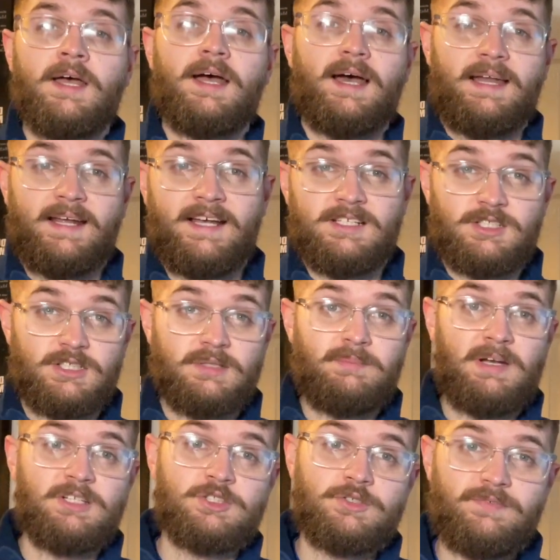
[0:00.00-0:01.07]
and I actually
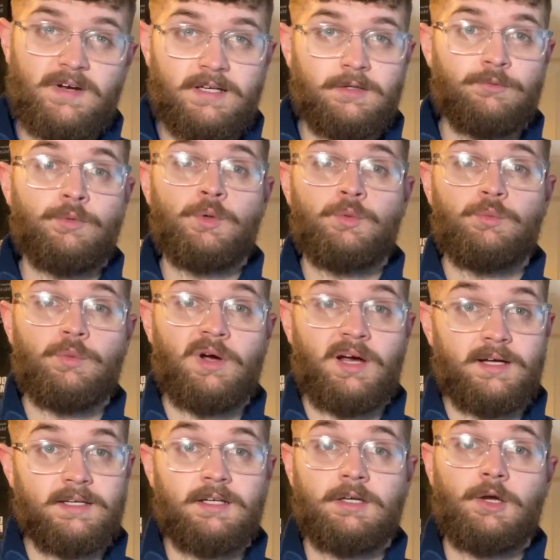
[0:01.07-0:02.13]
managed to find a route where I
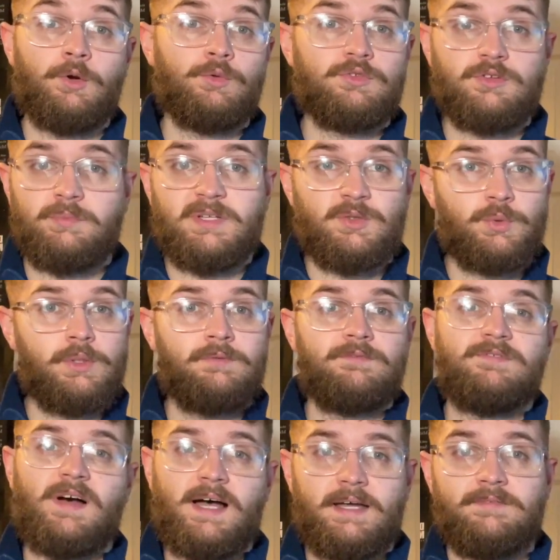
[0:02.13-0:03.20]
can go to between
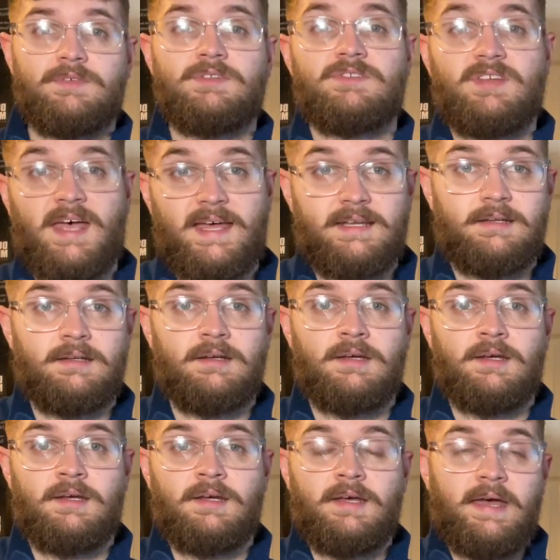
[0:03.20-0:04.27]
5 and 10
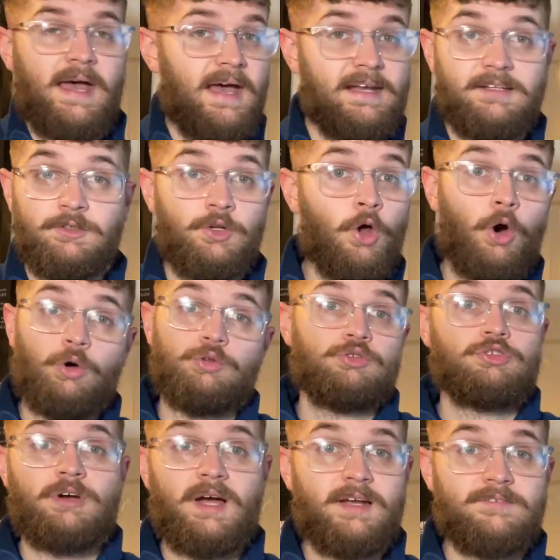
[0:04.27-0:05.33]
and not
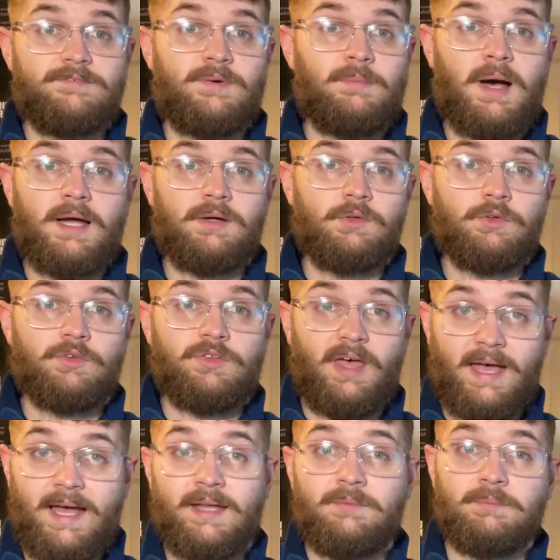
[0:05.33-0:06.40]
drive for miles
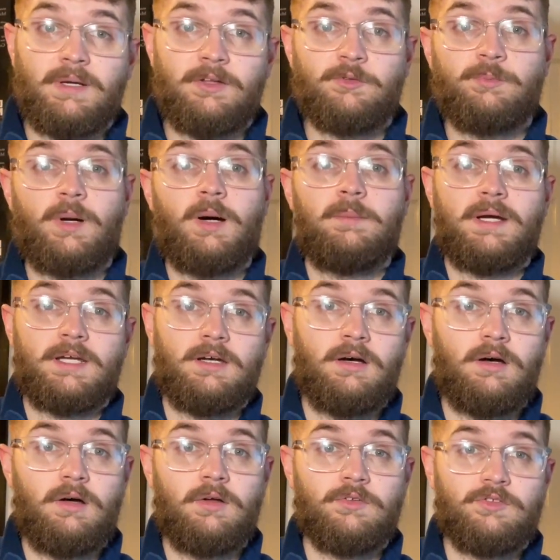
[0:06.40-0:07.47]
and be able to park my
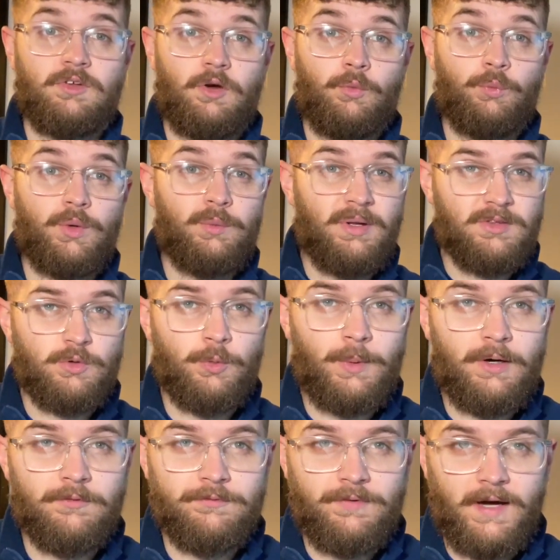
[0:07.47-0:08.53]
car. So we went to
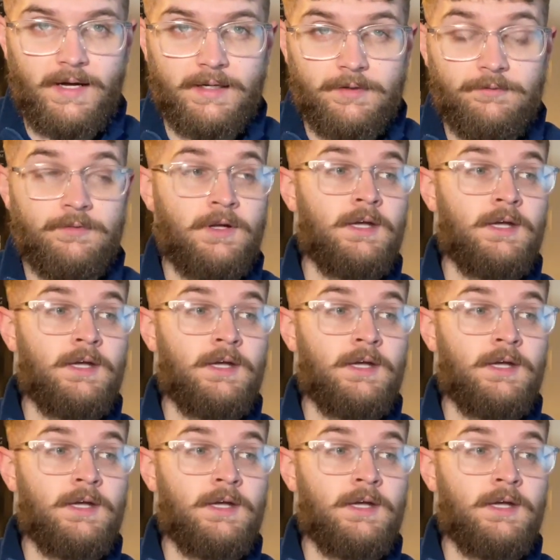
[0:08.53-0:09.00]
about 5